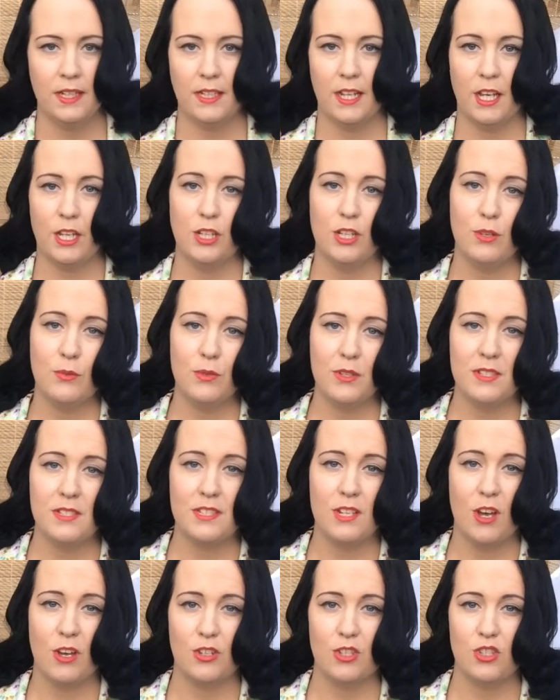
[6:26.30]
Now you don't want to
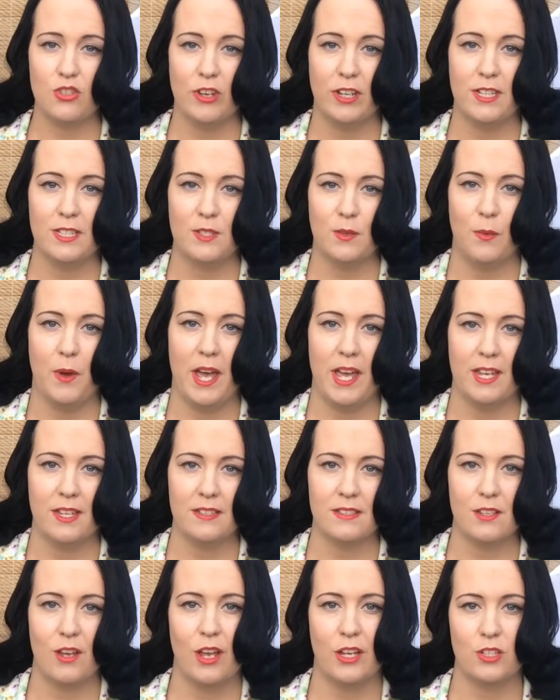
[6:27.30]
start straight away
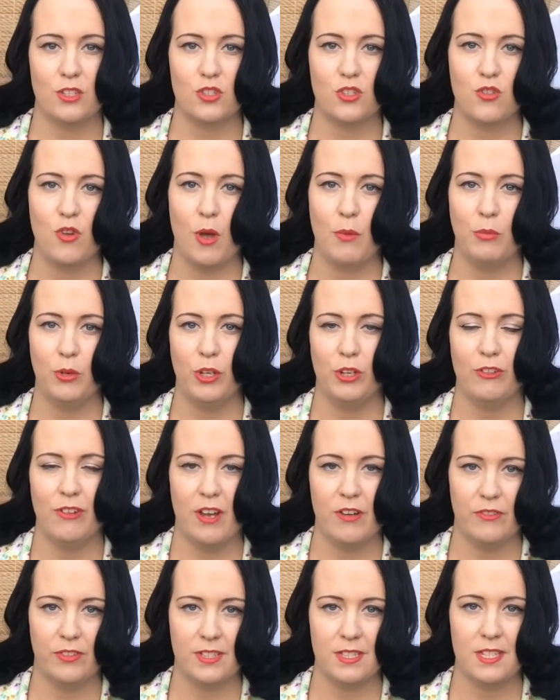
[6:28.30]
starting to try and put your
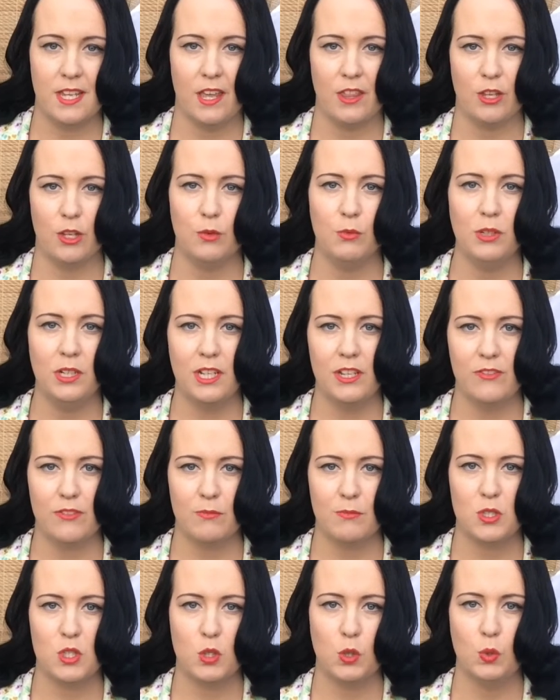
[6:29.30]
outfit together. You want to leave
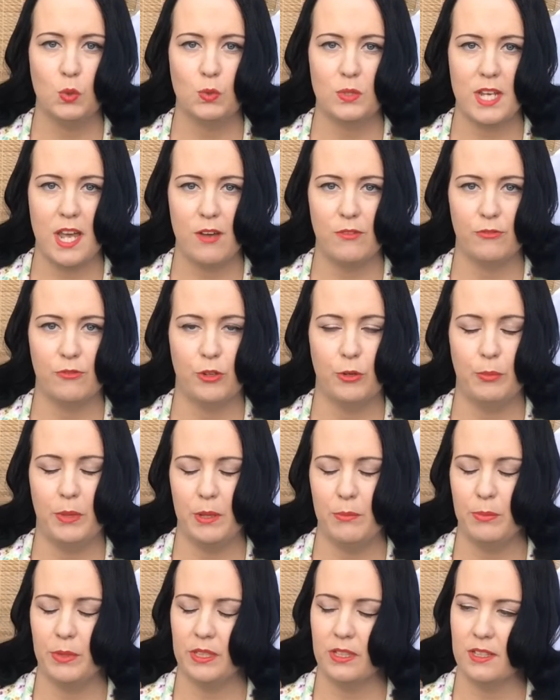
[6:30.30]
them to cool down for a
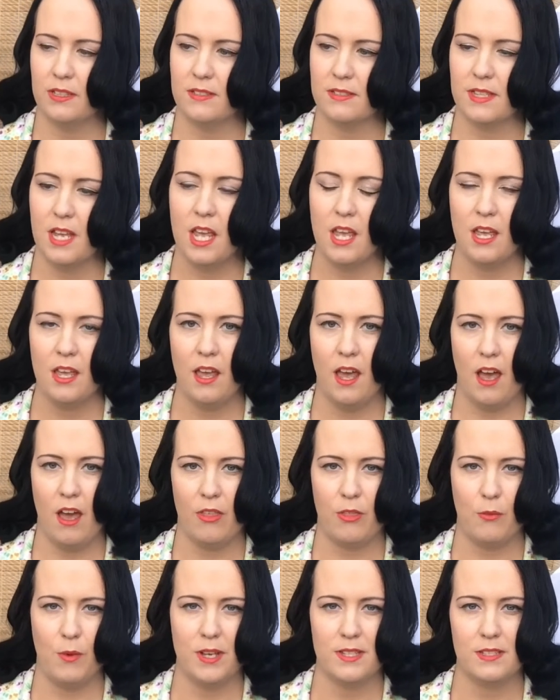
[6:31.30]
bit, because
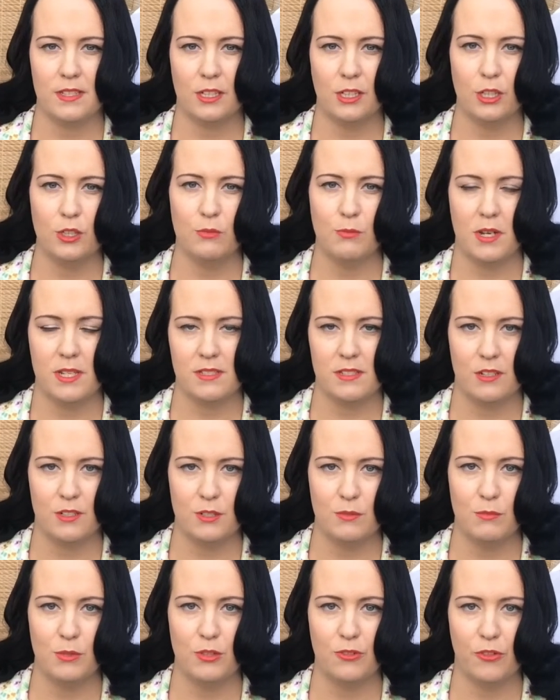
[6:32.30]
otherwise the glue might start
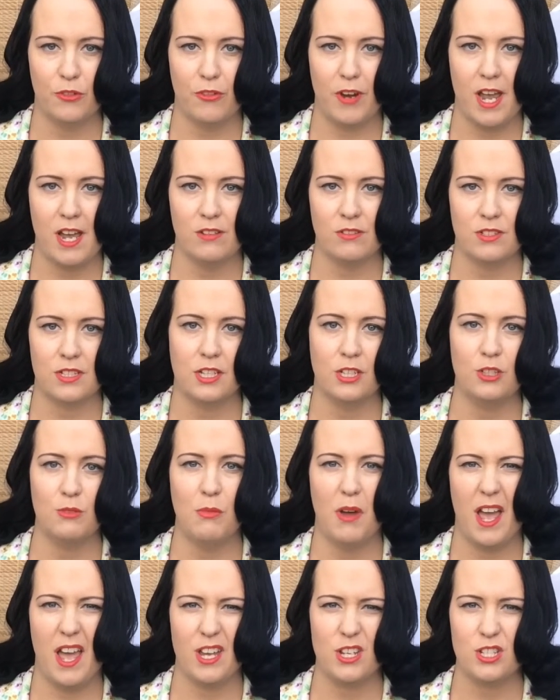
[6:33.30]
to move around and you
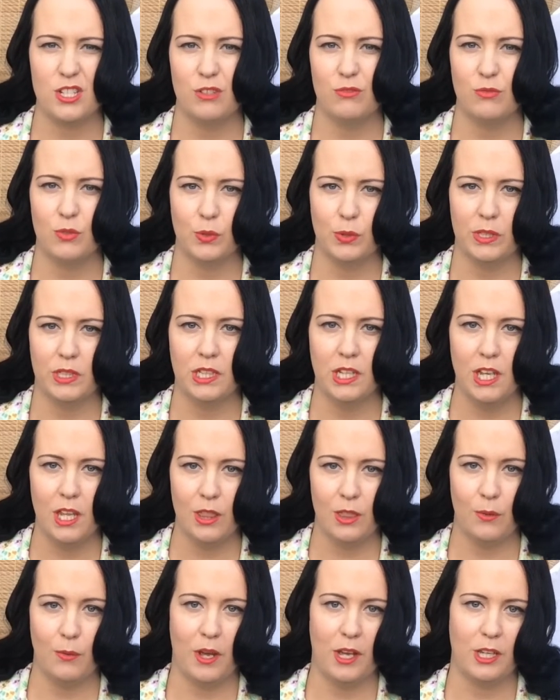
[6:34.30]
might actually ruin
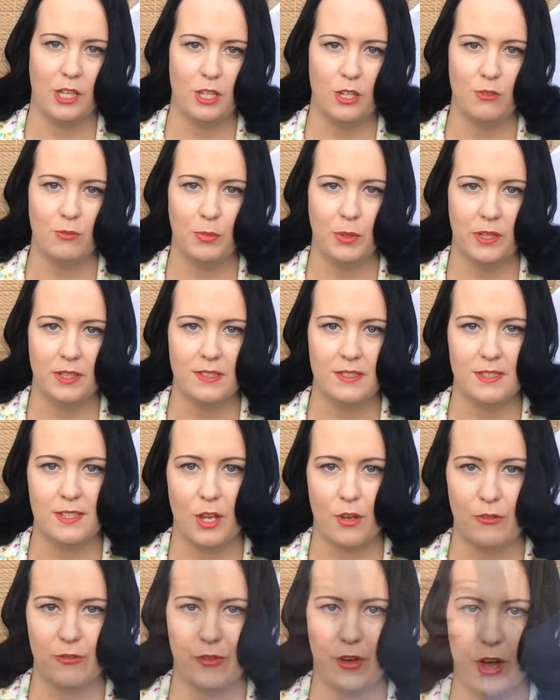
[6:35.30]
the work that you've put in so
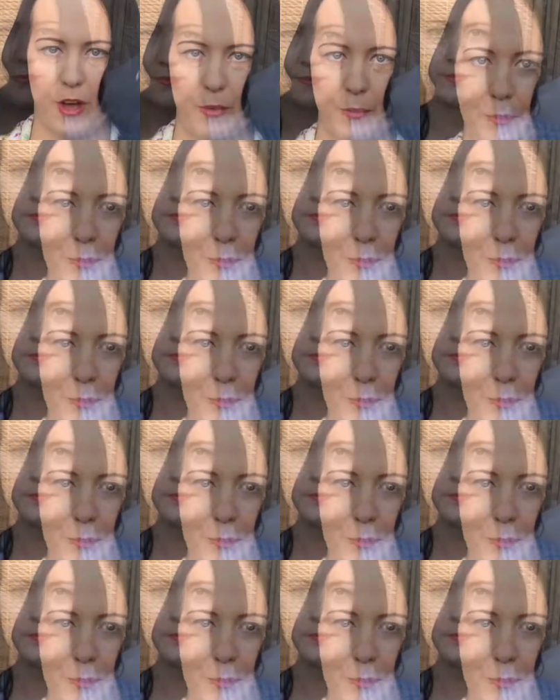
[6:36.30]
far.